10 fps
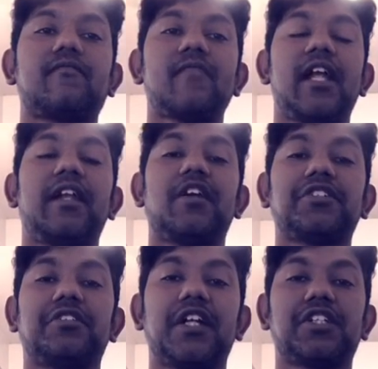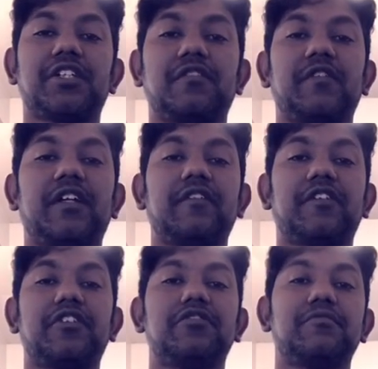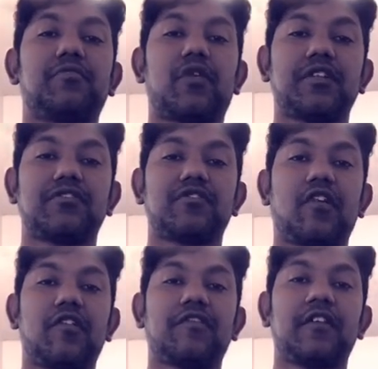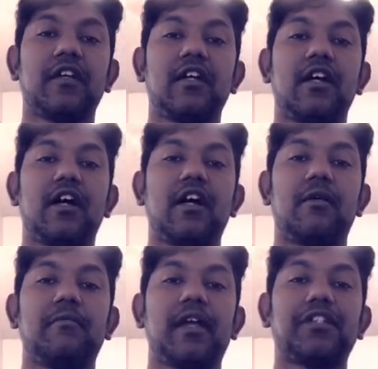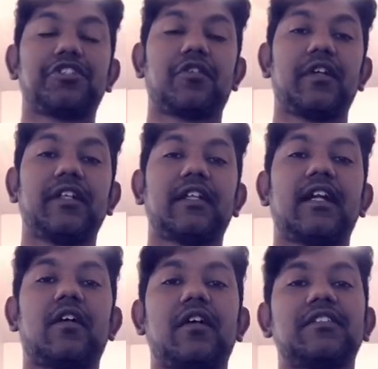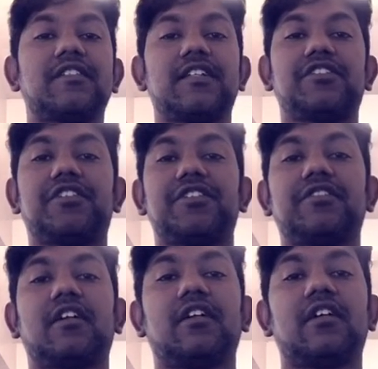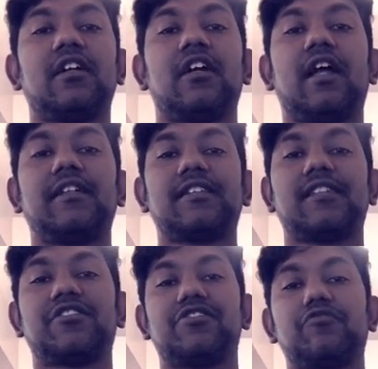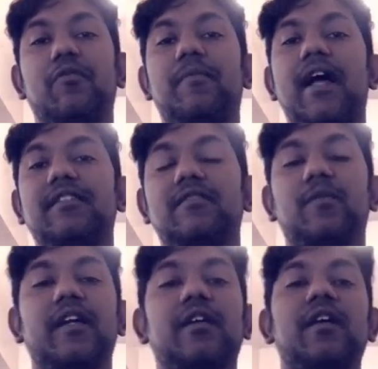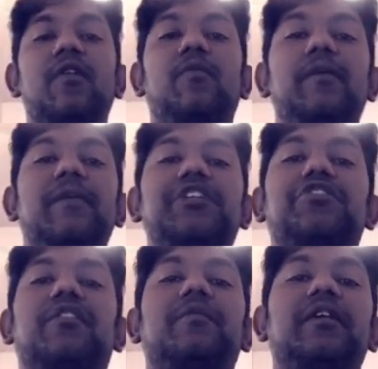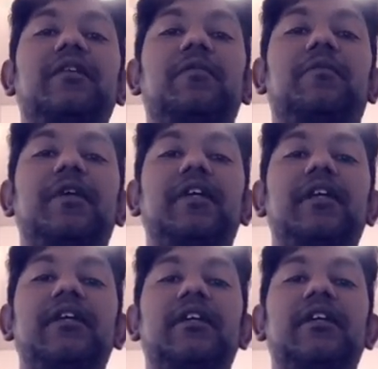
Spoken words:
in our tradition, we give a huge importance of ensuring that our ancestors who have passed away, we make sure we